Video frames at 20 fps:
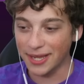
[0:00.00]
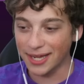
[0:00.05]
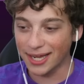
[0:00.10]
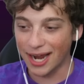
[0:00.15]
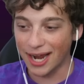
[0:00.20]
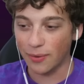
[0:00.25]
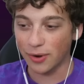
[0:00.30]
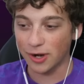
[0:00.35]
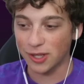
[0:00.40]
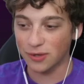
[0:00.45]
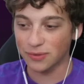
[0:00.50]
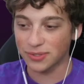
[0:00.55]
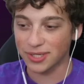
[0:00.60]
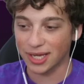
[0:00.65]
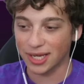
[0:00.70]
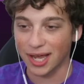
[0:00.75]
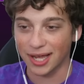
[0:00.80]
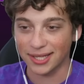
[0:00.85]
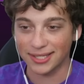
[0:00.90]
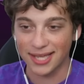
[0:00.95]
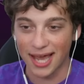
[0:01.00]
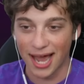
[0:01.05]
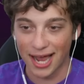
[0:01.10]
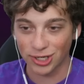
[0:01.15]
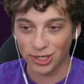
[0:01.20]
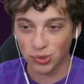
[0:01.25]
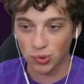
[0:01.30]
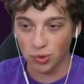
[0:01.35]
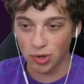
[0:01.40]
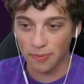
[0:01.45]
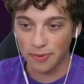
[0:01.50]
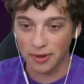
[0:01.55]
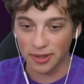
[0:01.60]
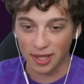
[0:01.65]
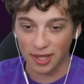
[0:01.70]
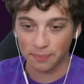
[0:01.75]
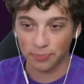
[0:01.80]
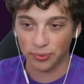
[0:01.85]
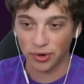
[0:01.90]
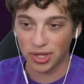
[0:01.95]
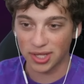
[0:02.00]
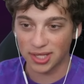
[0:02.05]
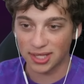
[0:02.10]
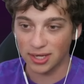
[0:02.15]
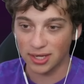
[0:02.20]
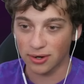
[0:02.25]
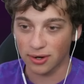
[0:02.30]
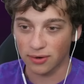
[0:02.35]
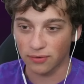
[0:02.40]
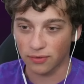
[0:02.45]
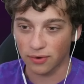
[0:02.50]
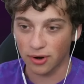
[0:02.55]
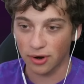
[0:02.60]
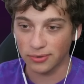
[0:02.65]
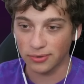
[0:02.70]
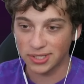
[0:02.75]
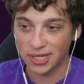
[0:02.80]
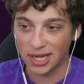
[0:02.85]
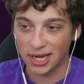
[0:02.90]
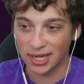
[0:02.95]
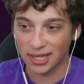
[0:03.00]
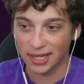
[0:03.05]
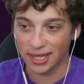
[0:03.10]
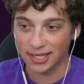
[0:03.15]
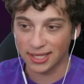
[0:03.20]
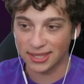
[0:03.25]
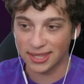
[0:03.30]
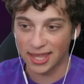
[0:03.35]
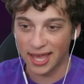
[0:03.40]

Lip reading: thinking I want to use, like, a dash orb and, like, put it here and rotate it like